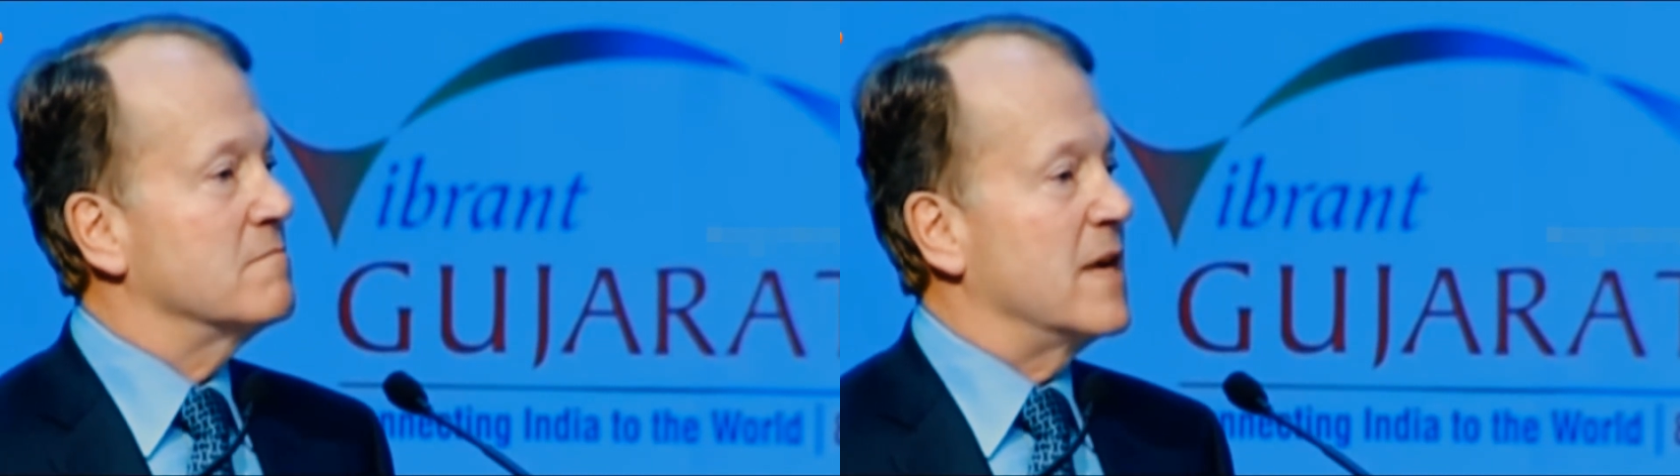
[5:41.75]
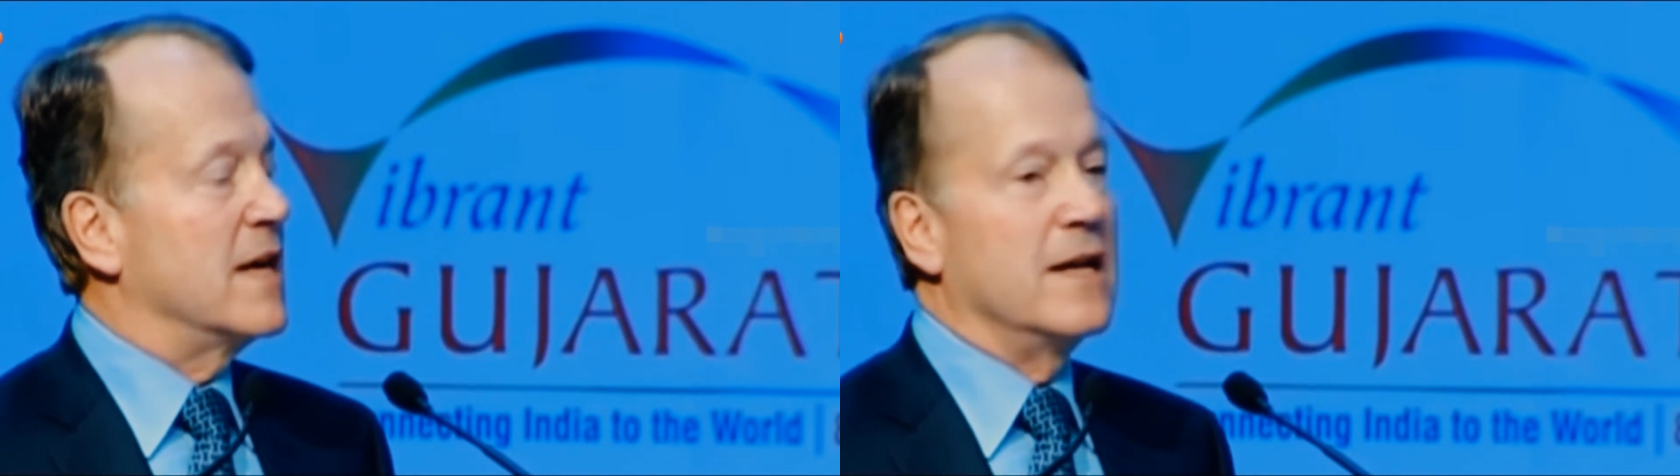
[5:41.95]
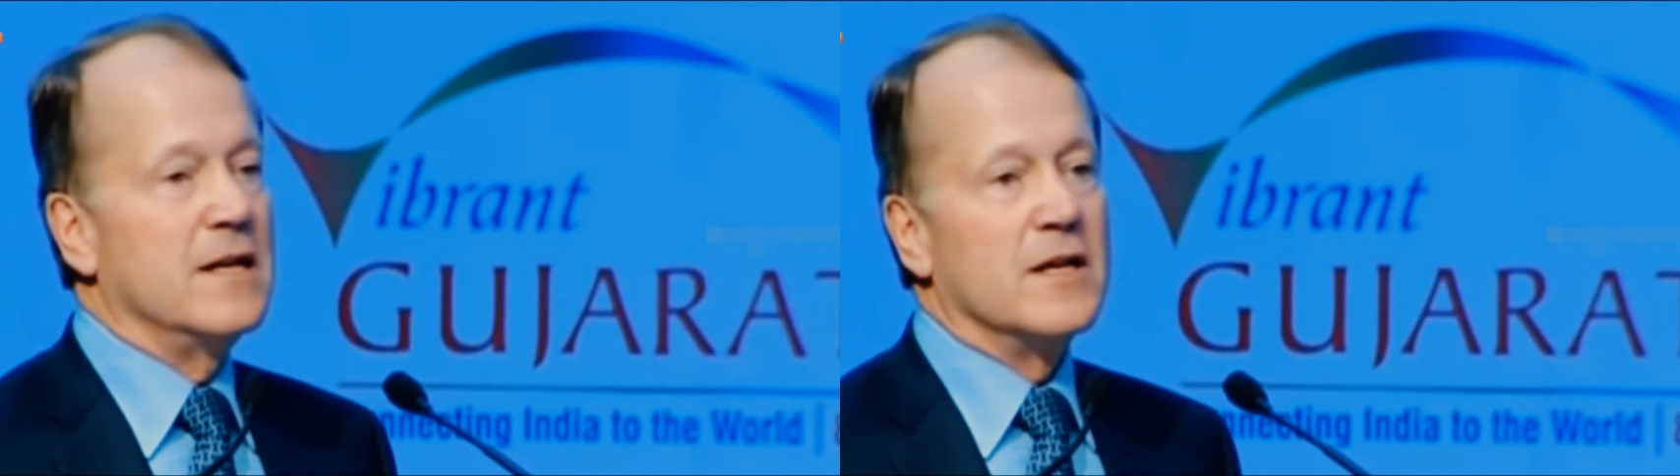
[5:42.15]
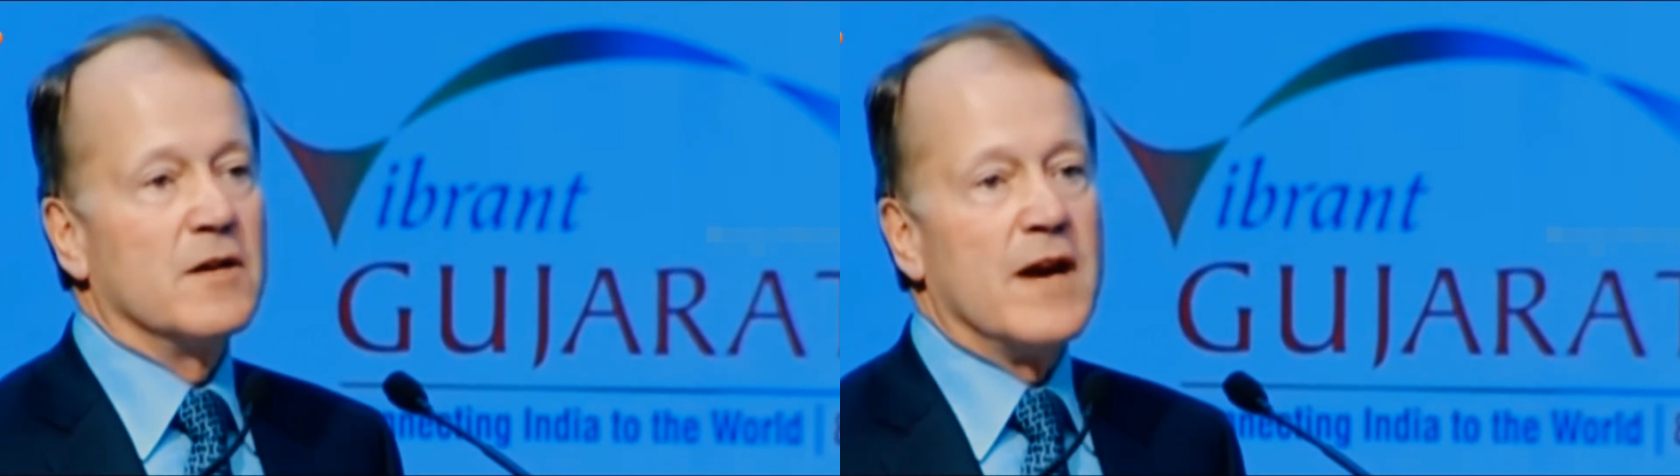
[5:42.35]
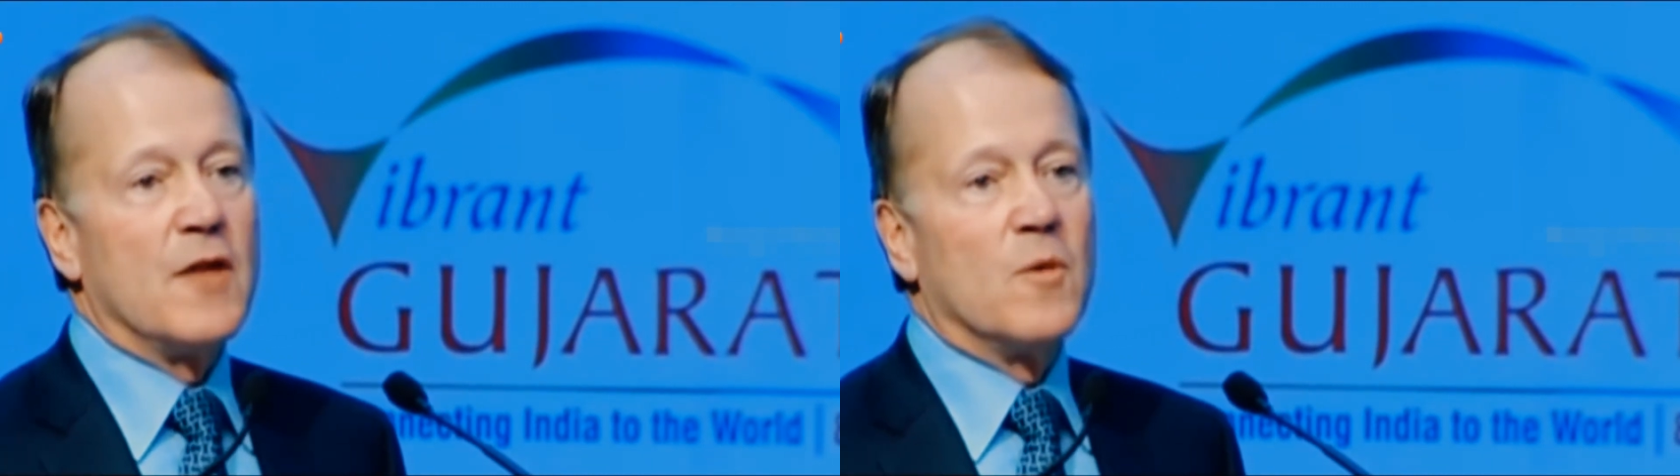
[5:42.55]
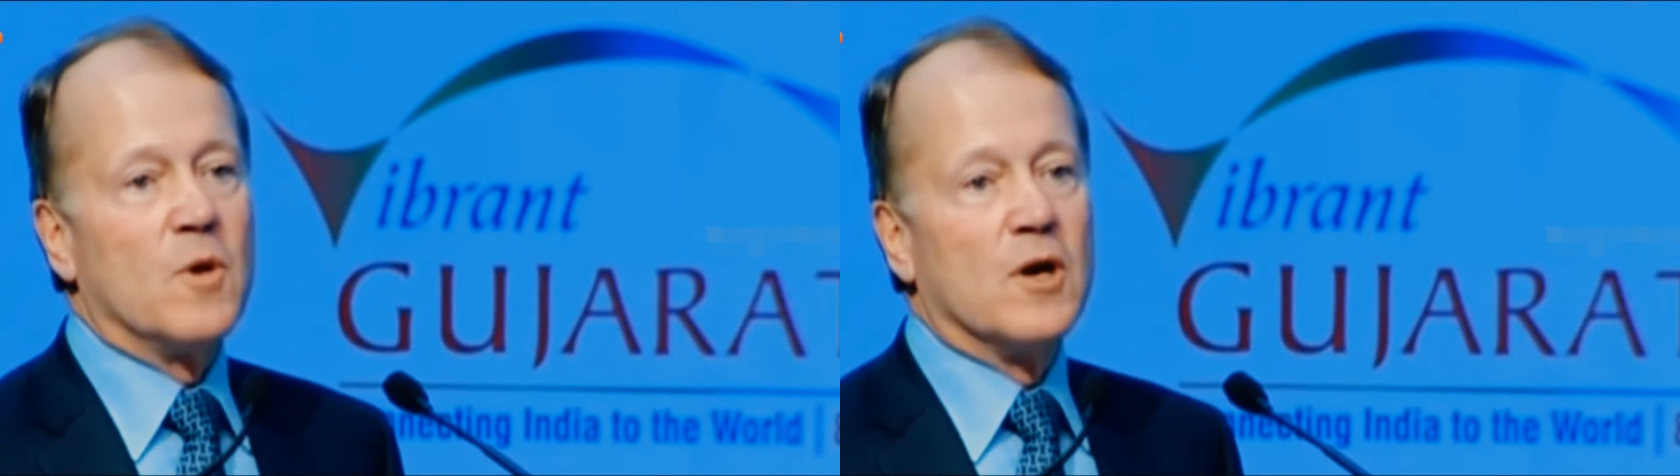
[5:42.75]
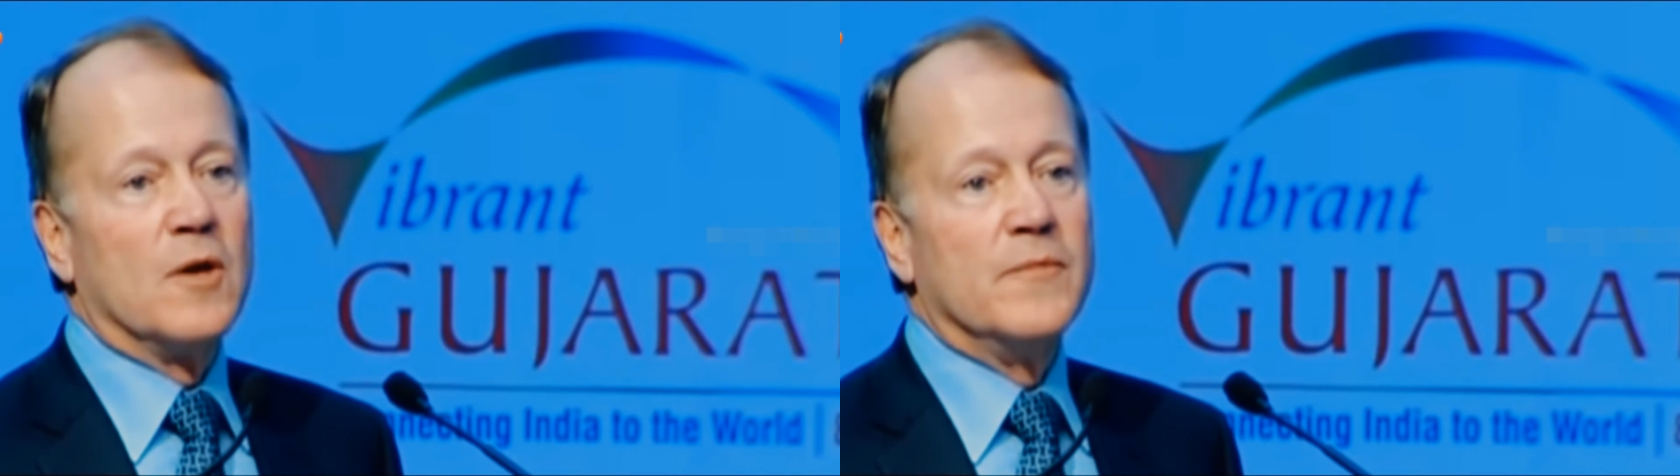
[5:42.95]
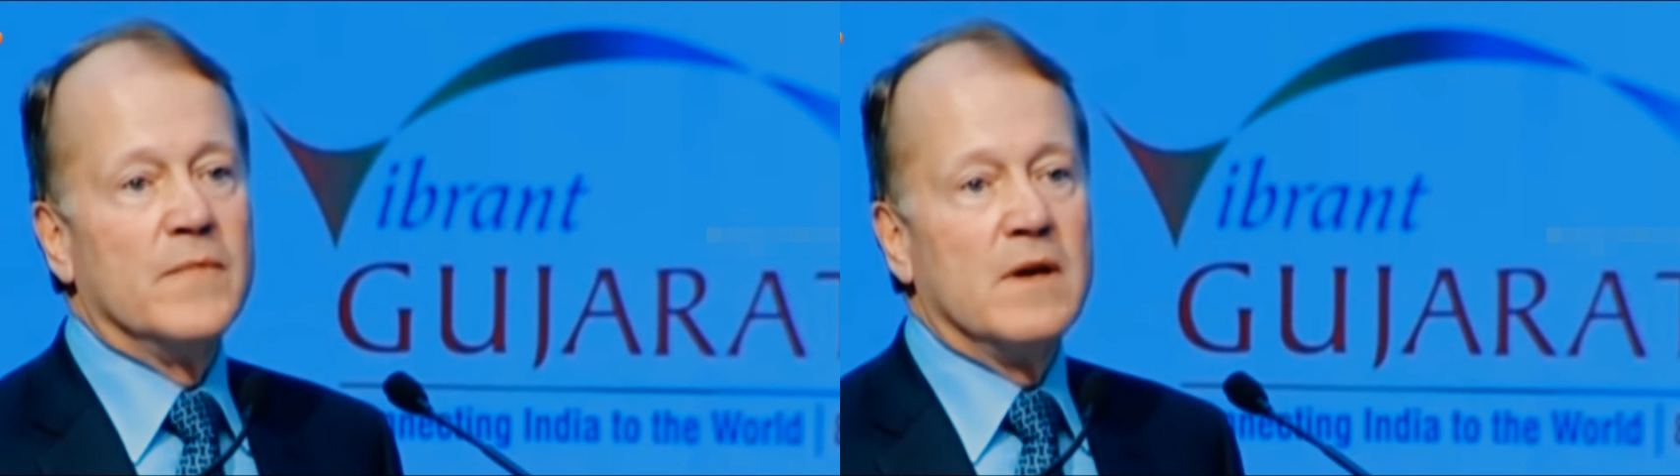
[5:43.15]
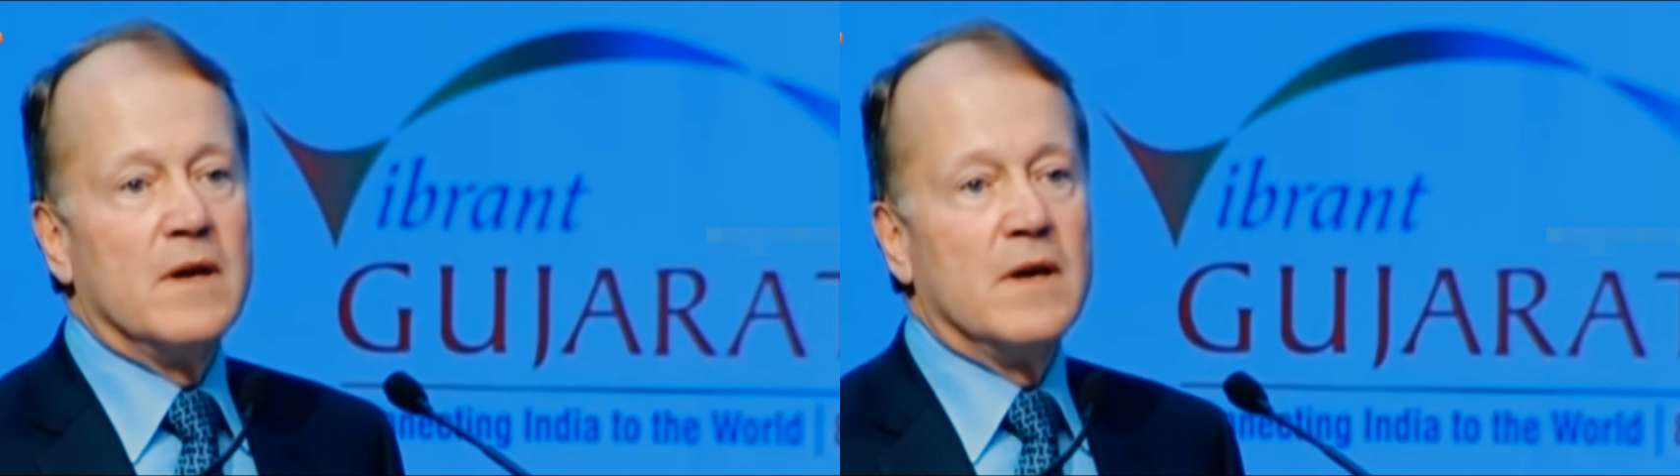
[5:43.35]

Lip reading: in India, and around the world.